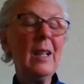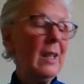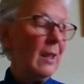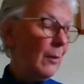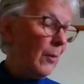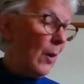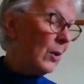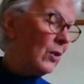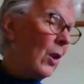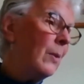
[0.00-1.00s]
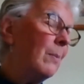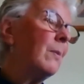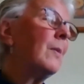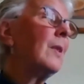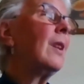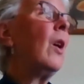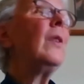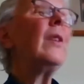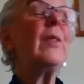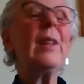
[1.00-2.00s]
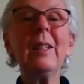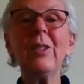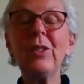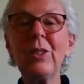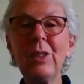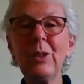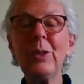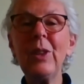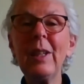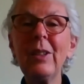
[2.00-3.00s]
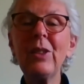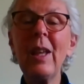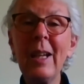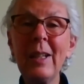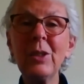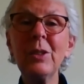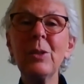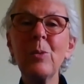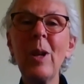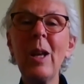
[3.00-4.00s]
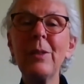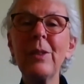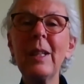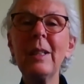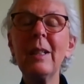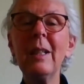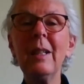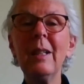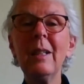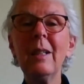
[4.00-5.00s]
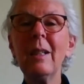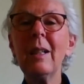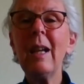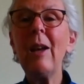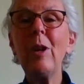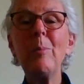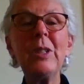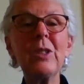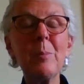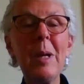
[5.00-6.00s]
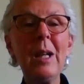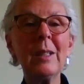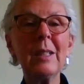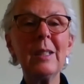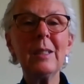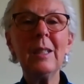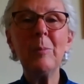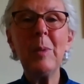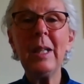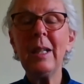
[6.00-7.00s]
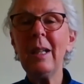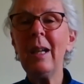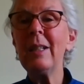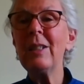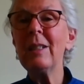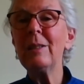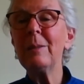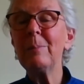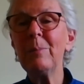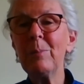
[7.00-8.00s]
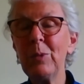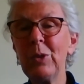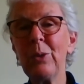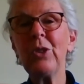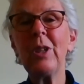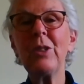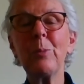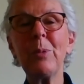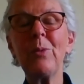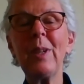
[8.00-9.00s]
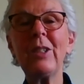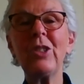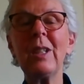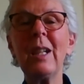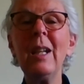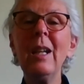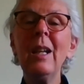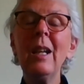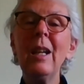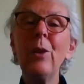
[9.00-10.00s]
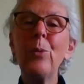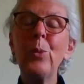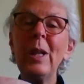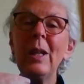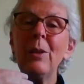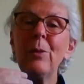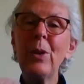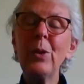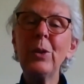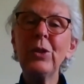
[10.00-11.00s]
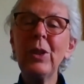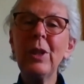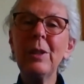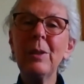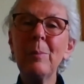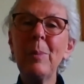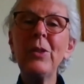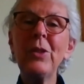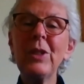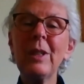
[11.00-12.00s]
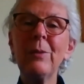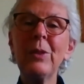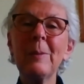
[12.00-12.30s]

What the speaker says: focus on the good things that I do, rather than how I miss the mark in my ideal sort of search of perfection. If we focus on the positives,